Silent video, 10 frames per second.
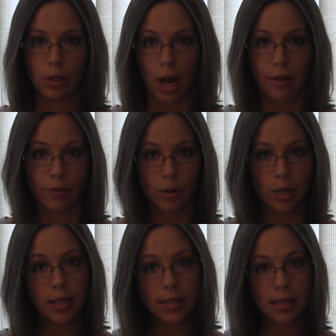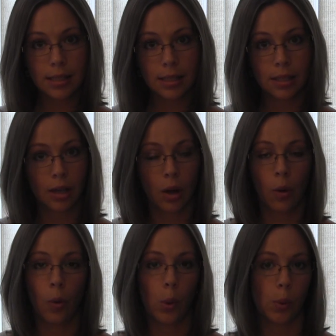dry forest,
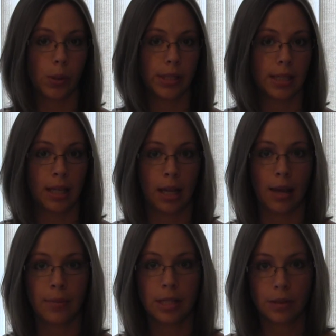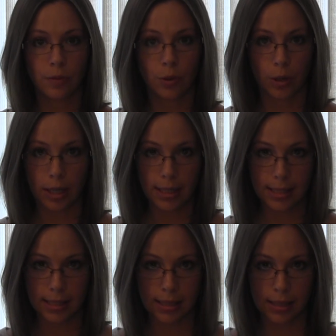cold climate
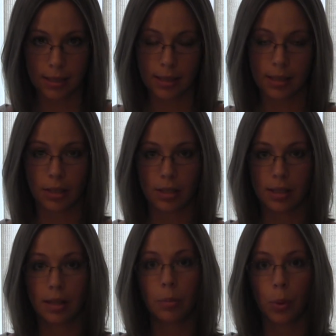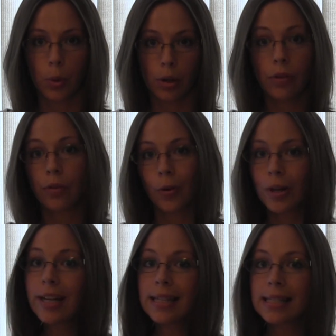forest such as the boreal forest,